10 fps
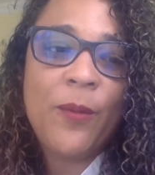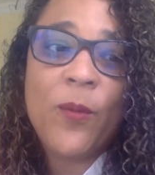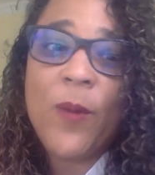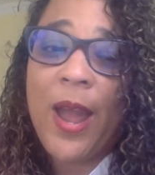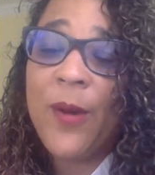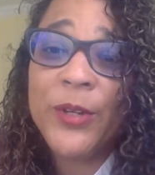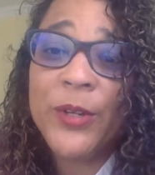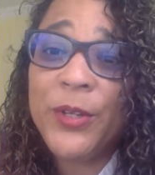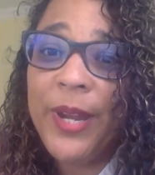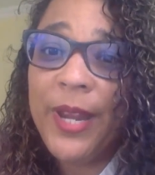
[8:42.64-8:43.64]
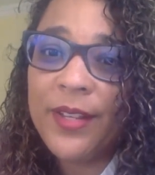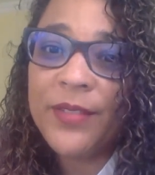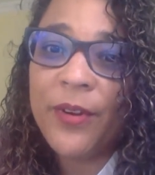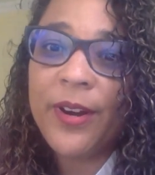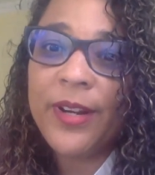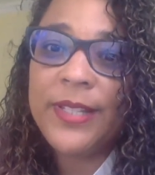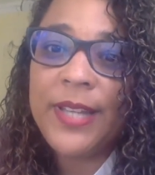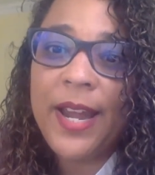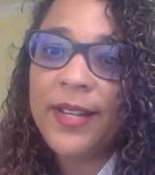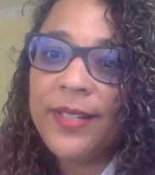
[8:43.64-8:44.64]
how we're doing as far as
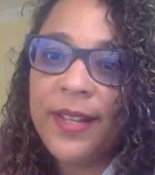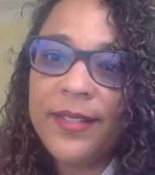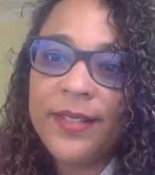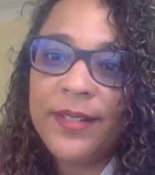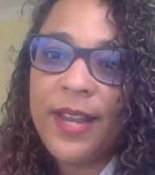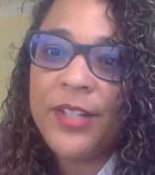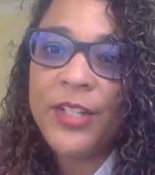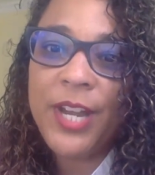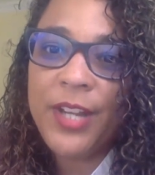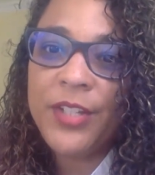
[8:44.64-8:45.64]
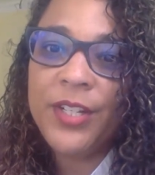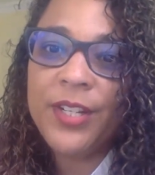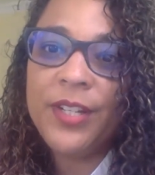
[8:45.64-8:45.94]
access and education,